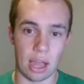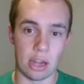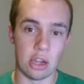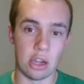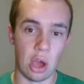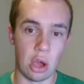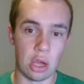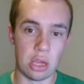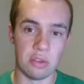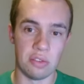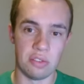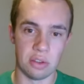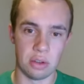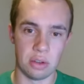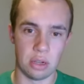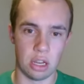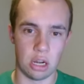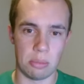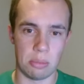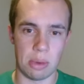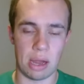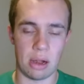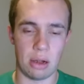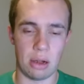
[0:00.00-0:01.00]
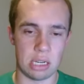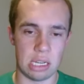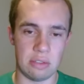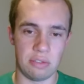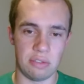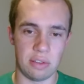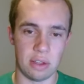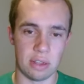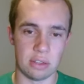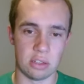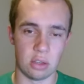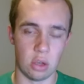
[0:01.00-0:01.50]
I know you feel good about our
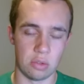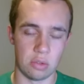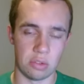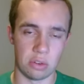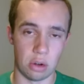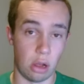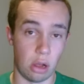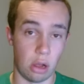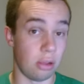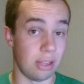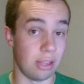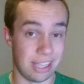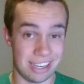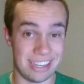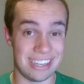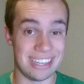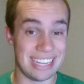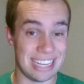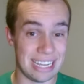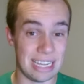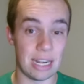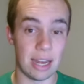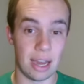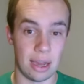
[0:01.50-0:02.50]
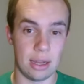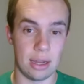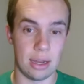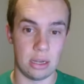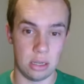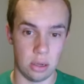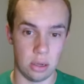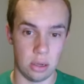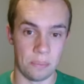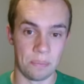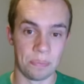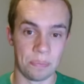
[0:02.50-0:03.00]
defense overall. Indeed, I
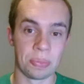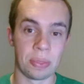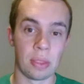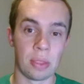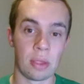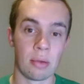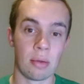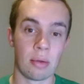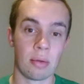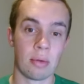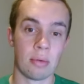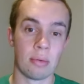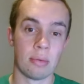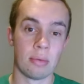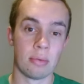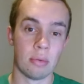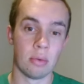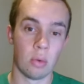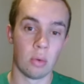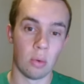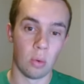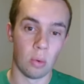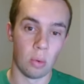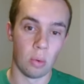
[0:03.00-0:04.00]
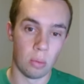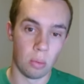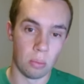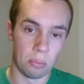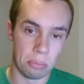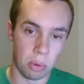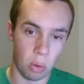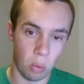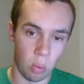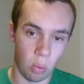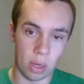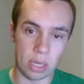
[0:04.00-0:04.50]
do.
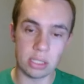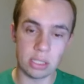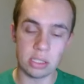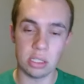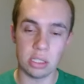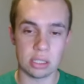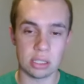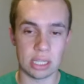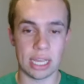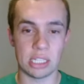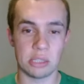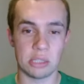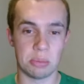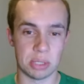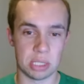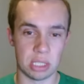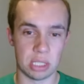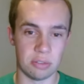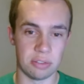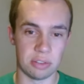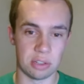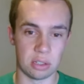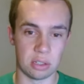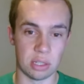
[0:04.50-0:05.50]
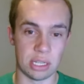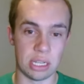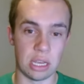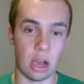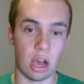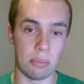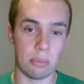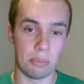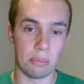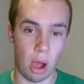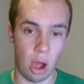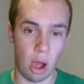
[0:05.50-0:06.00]
But what is your take specifically
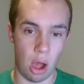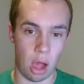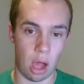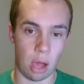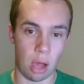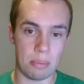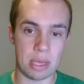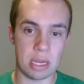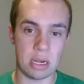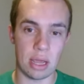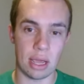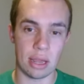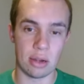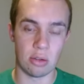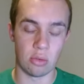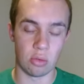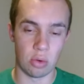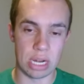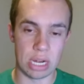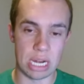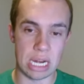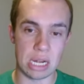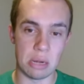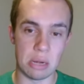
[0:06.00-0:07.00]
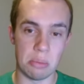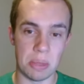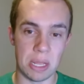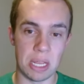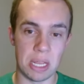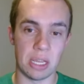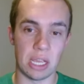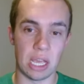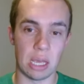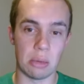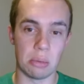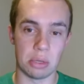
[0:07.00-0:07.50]
on Muhammad and Reed
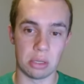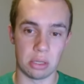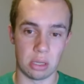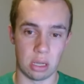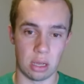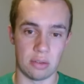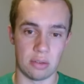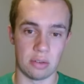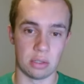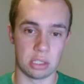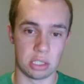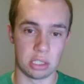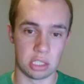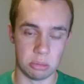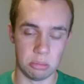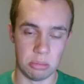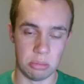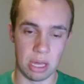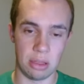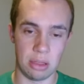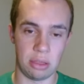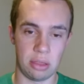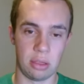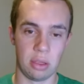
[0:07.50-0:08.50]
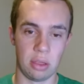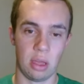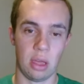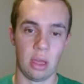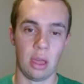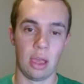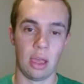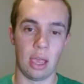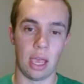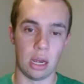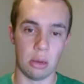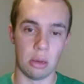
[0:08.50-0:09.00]
being able to cover Smith
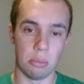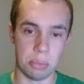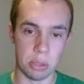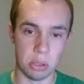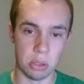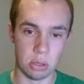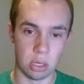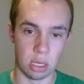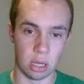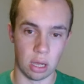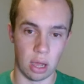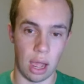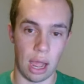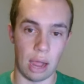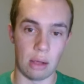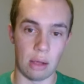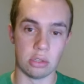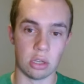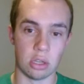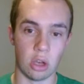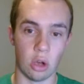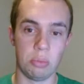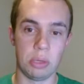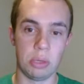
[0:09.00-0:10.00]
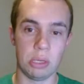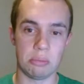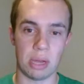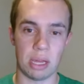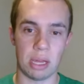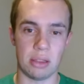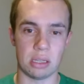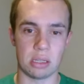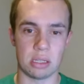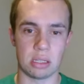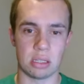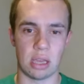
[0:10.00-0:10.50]
and Egbuka. I was hoping
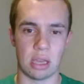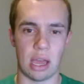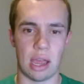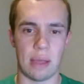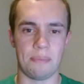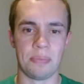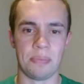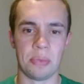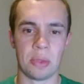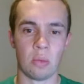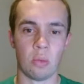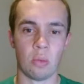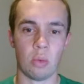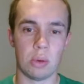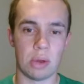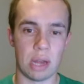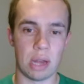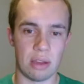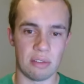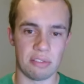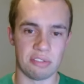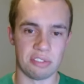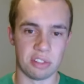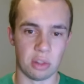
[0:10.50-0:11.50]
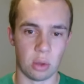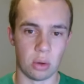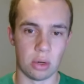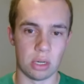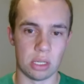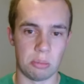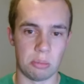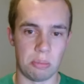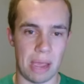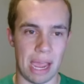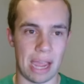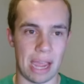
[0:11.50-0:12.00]
by this time we would have
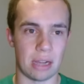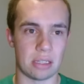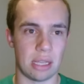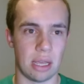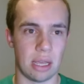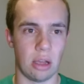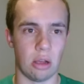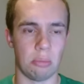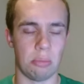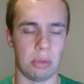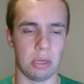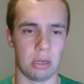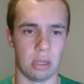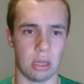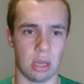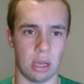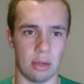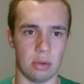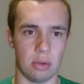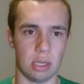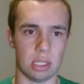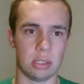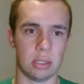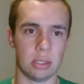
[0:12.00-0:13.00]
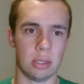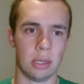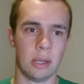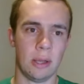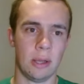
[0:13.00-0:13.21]
Florence back to help in coverage.